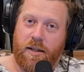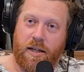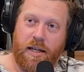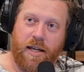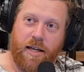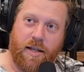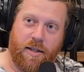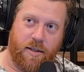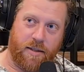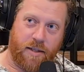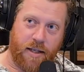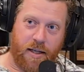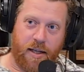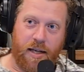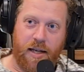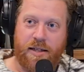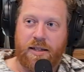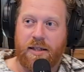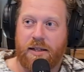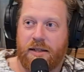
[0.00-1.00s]
He said
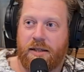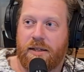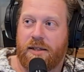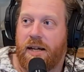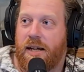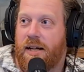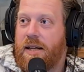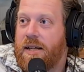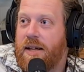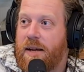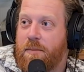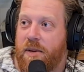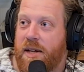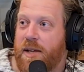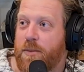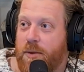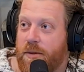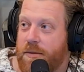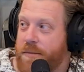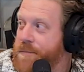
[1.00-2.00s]
he hasn't listened to any yet, but
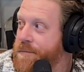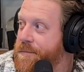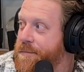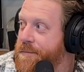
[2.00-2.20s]
he will.